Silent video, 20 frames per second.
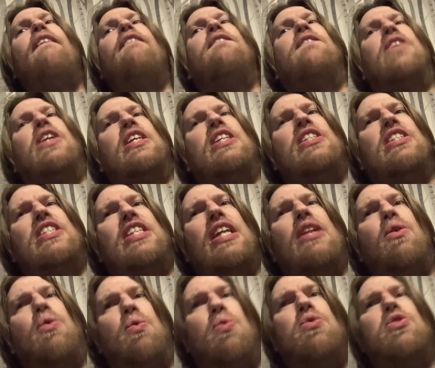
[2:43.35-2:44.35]
but is still
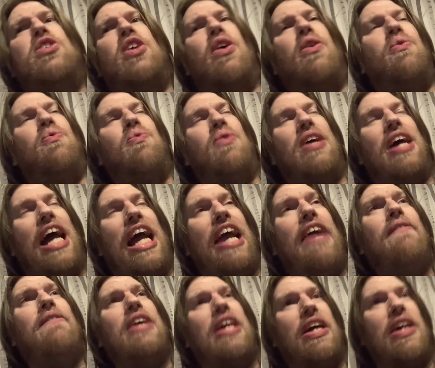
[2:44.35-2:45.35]
also
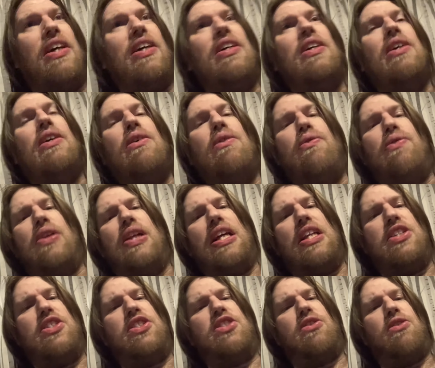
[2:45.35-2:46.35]
aiming for that
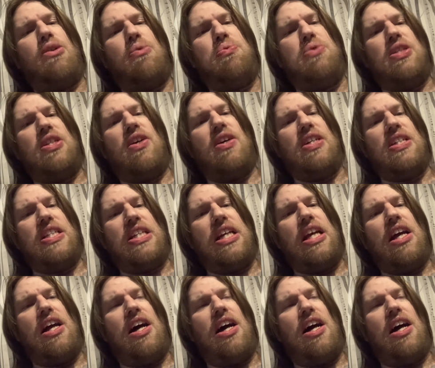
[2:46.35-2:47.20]
scripted idea,